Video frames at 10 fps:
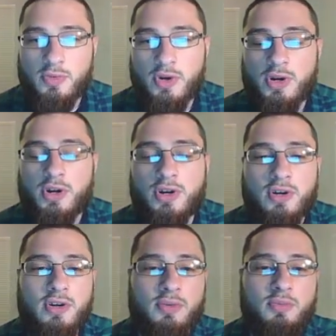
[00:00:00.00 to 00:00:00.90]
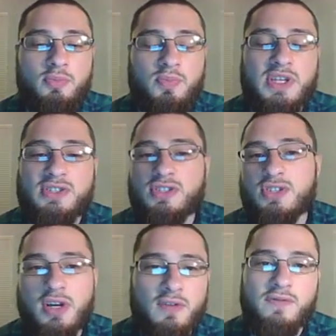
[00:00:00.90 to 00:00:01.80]
our pieces
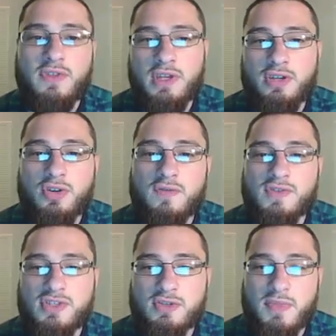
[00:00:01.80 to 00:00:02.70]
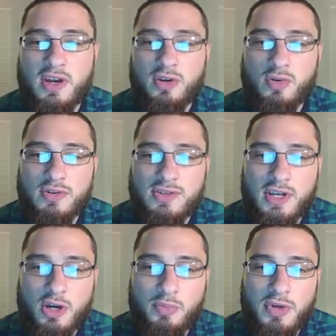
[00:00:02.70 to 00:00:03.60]
of the nervous system that are going to
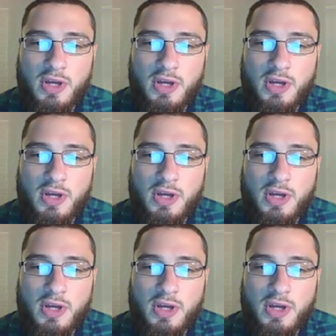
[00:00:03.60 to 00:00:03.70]
help